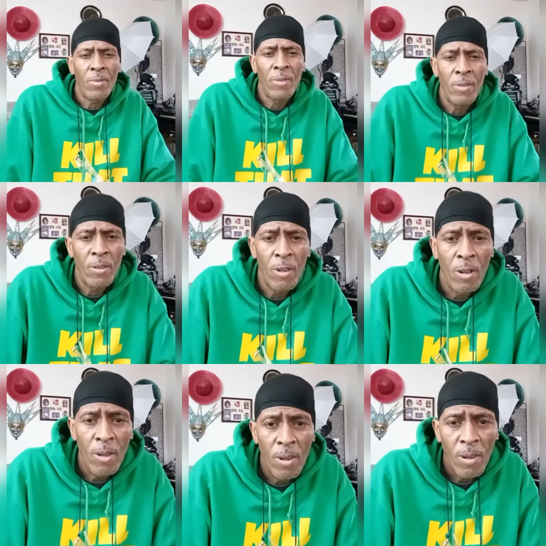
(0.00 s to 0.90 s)

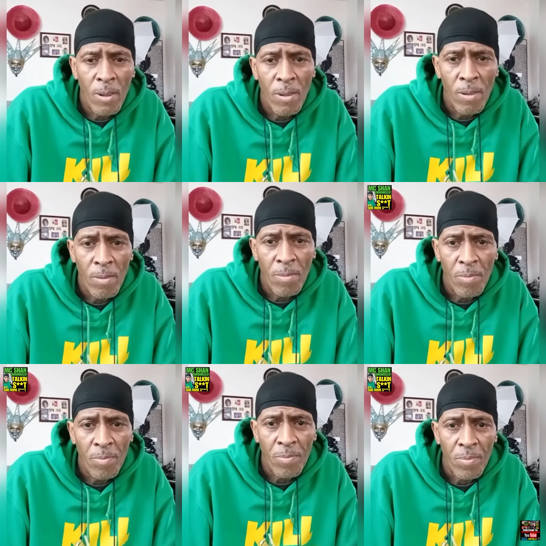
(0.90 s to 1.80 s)

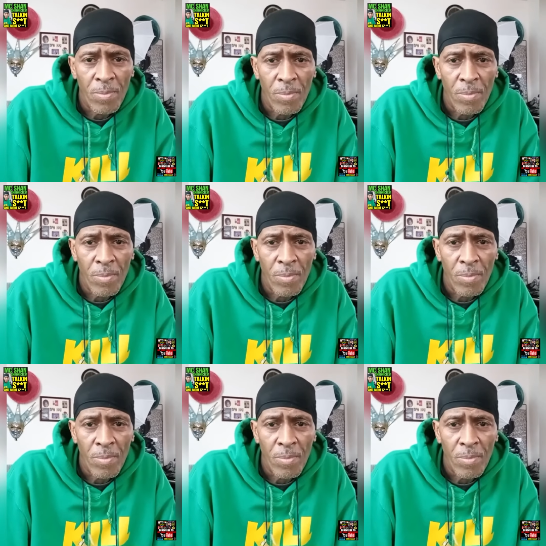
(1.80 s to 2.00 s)
Nobody speaks.